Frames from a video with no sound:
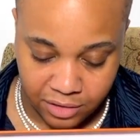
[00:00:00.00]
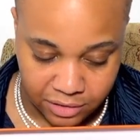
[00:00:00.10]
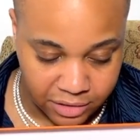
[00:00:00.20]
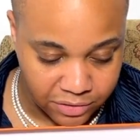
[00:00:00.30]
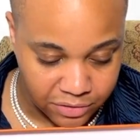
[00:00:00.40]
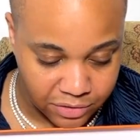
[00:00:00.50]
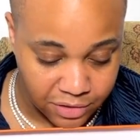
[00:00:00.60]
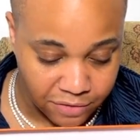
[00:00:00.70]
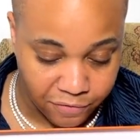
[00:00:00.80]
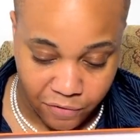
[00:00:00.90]
as you
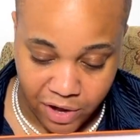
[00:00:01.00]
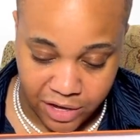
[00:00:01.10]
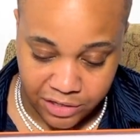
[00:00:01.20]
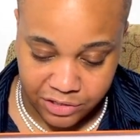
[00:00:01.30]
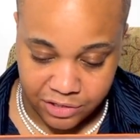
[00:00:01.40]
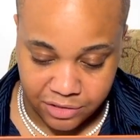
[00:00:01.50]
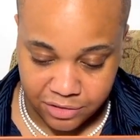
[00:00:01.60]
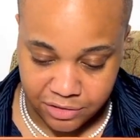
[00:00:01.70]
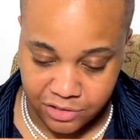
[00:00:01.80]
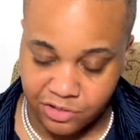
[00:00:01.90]
see, fresh
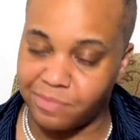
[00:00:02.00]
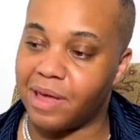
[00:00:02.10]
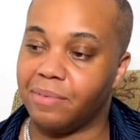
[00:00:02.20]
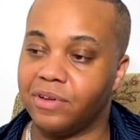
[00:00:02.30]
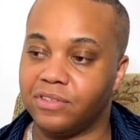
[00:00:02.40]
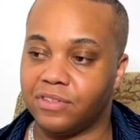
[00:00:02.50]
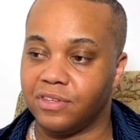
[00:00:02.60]
tissue papers,